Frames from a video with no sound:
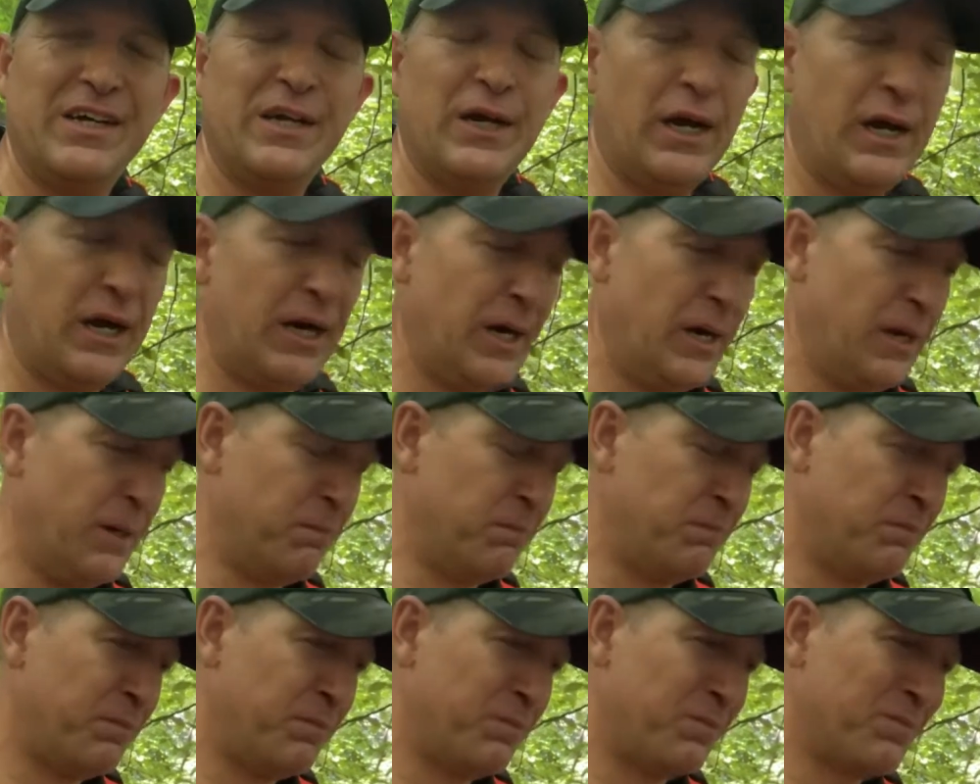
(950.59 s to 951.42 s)
Um,
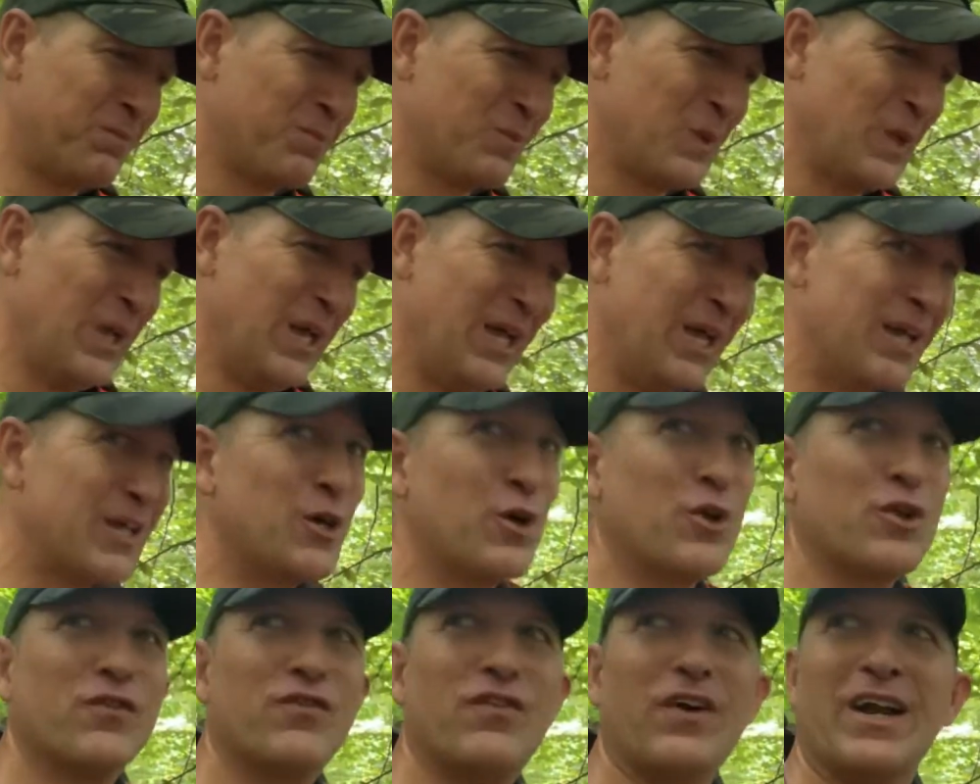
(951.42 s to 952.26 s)
so
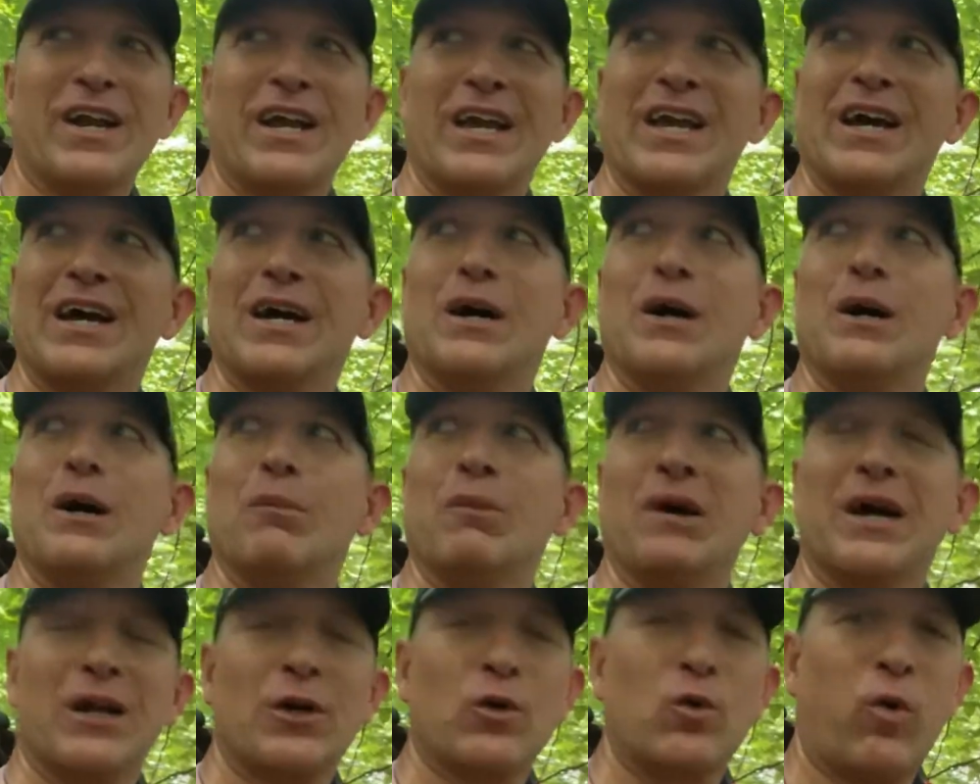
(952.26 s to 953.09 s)
it's funny, uh,
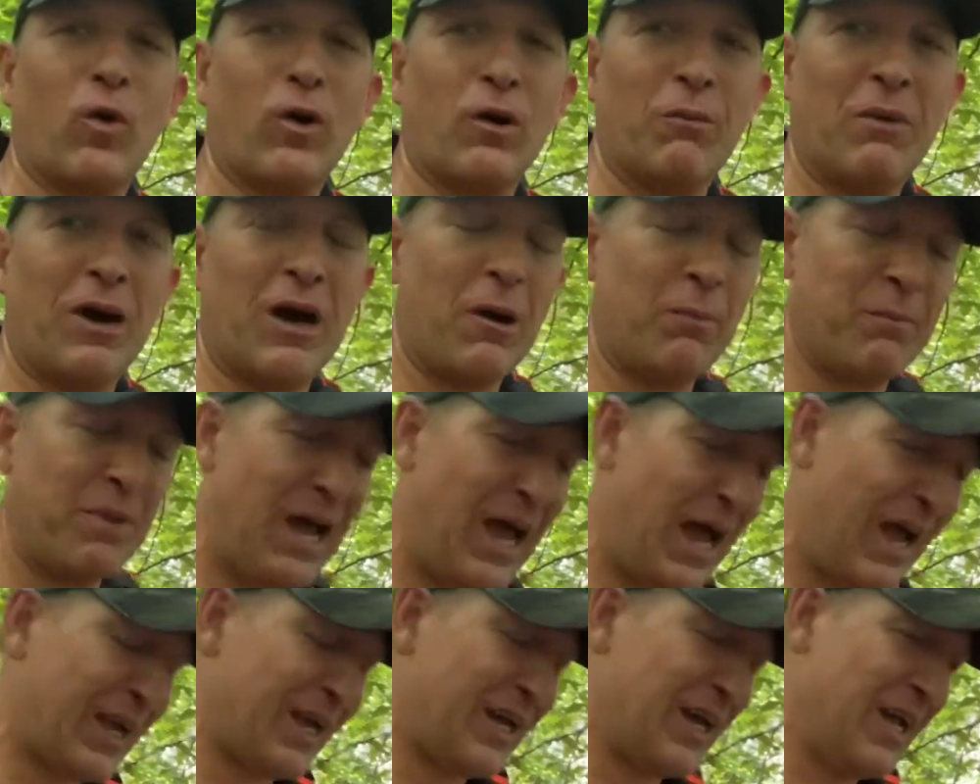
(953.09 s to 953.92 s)
about a quarter mile
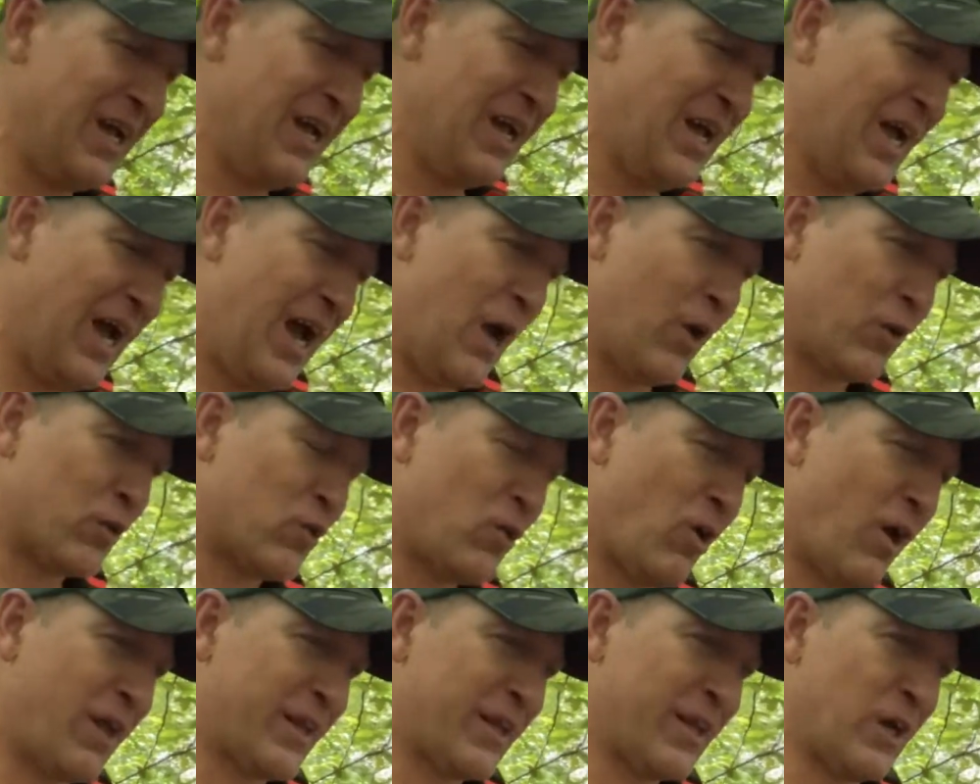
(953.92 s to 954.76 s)
back, I was
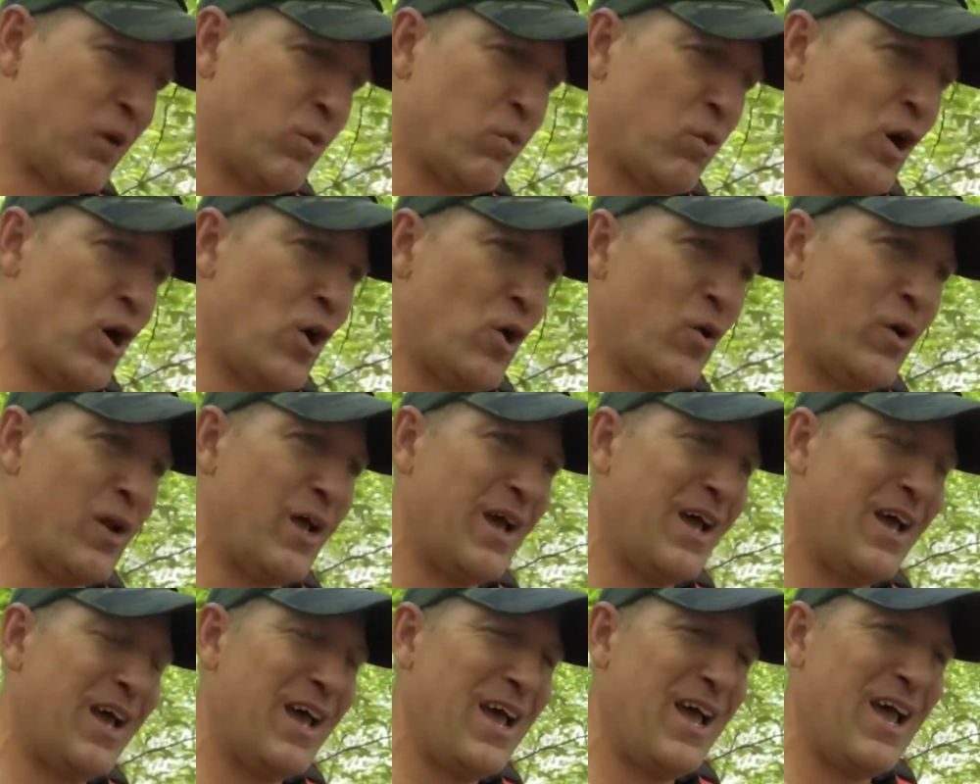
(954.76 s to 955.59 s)
crossing a road
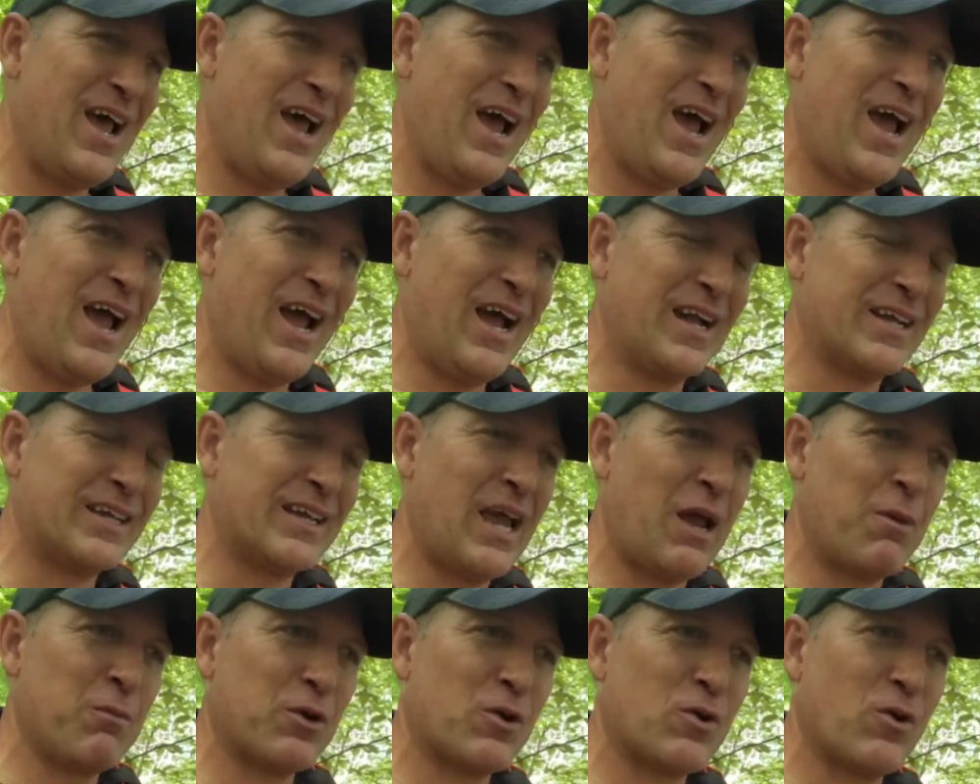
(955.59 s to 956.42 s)
and
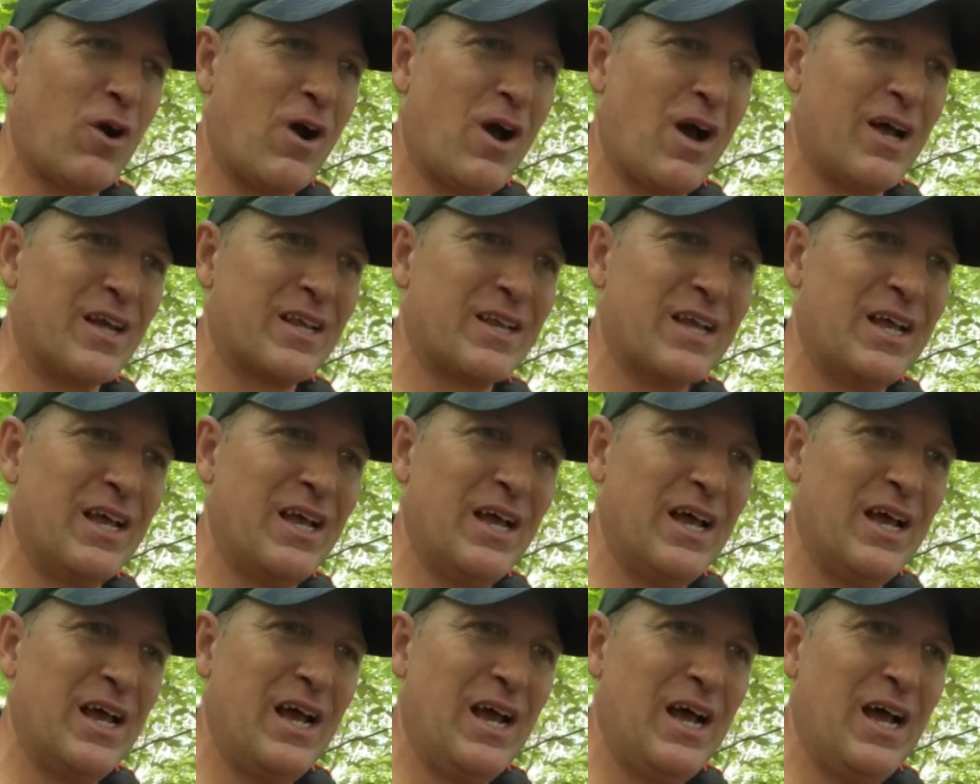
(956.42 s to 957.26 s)
came across
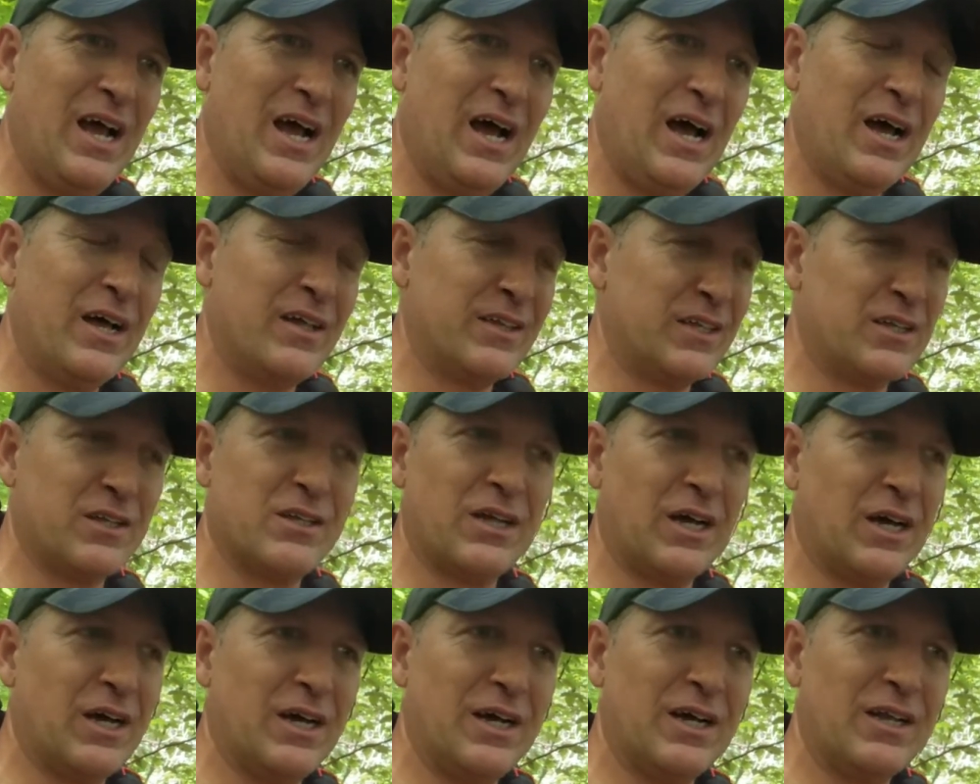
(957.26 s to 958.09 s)
uh, this,
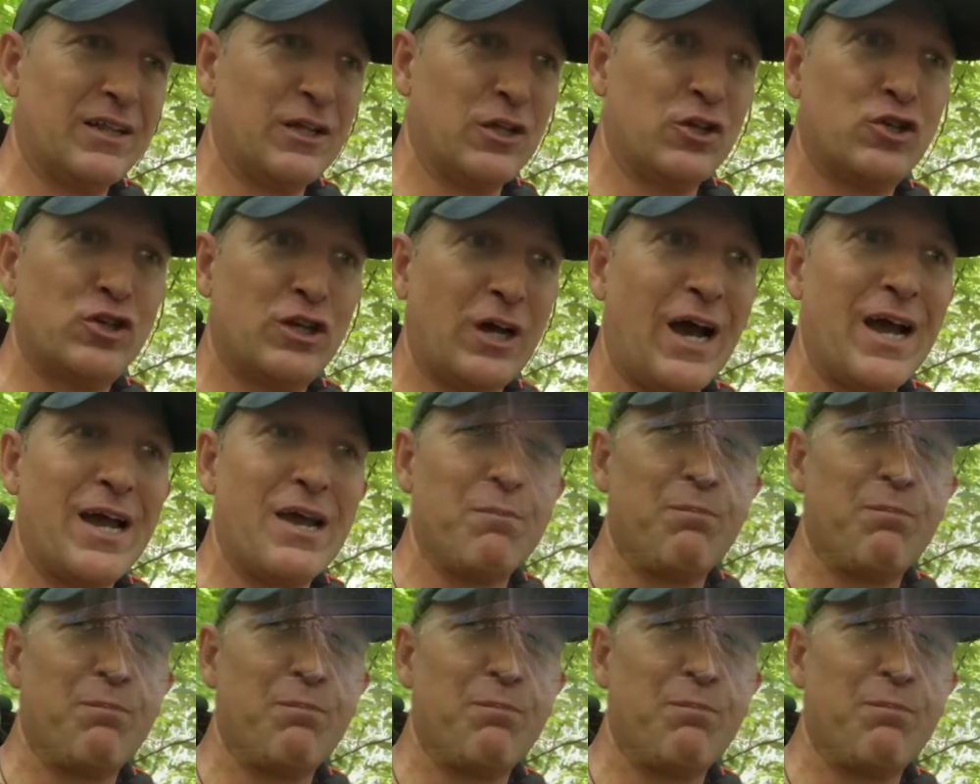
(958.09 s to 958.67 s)
uh, this giant